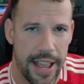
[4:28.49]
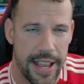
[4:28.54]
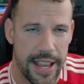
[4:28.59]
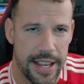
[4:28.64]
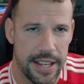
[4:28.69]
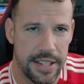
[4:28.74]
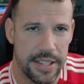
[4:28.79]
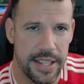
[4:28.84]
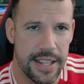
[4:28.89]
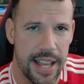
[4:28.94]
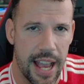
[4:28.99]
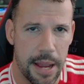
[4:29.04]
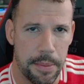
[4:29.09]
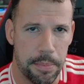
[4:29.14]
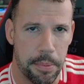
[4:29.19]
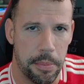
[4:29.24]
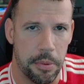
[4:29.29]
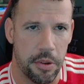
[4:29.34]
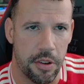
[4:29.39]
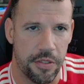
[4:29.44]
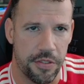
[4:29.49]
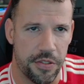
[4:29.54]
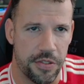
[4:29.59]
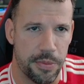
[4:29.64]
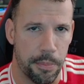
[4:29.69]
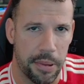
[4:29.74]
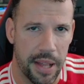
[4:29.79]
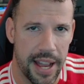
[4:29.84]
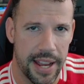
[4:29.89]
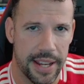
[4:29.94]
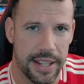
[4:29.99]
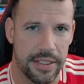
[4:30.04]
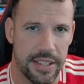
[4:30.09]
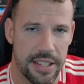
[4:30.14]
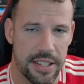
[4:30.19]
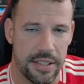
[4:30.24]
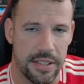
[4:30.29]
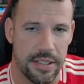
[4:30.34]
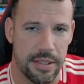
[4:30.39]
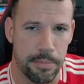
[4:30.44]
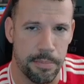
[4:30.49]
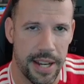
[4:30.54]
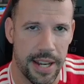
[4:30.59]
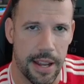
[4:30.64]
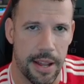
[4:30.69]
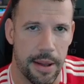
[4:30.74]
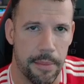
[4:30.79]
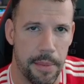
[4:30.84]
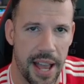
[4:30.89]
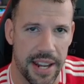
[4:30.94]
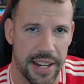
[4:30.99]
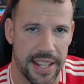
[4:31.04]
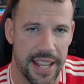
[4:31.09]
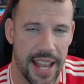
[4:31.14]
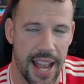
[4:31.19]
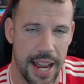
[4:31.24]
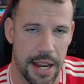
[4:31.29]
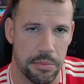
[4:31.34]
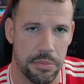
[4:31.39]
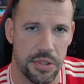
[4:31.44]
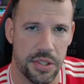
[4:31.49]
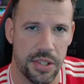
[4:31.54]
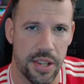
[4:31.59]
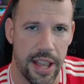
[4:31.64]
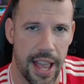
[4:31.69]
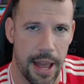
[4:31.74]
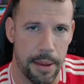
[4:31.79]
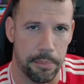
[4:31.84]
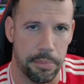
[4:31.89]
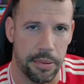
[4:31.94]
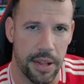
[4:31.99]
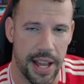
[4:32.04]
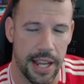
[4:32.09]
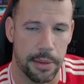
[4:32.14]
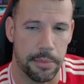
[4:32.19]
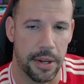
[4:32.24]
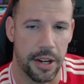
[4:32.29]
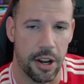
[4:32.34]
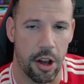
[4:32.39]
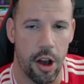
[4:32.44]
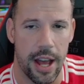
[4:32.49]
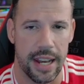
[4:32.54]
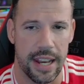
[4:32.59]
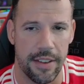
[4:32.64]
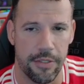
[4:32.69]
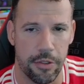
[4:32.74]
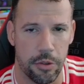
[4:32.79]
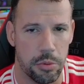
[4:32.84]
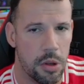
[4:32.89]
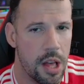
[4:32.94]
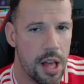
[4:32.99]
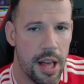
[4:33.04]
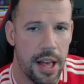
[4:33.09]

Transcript: Is he capable of playing this amount of games and playing him at a high level?